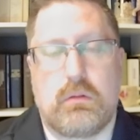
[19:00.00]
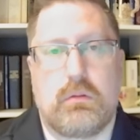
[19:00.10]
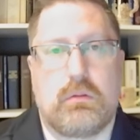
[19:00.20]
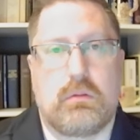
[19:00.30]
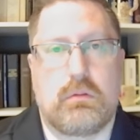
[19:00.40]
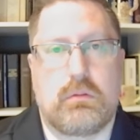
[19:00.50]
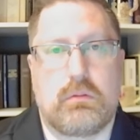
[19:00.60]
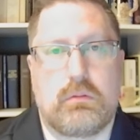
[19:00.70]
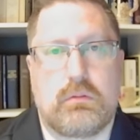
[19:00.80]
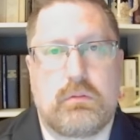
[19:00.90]

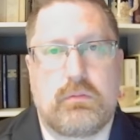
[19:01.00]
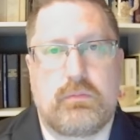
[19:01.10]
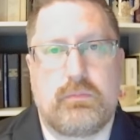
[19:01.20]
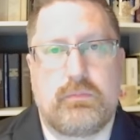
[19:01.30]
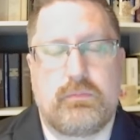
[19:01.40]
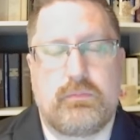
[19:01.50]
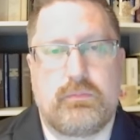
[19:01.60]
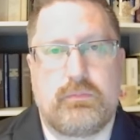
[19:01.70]
Nobody speaks.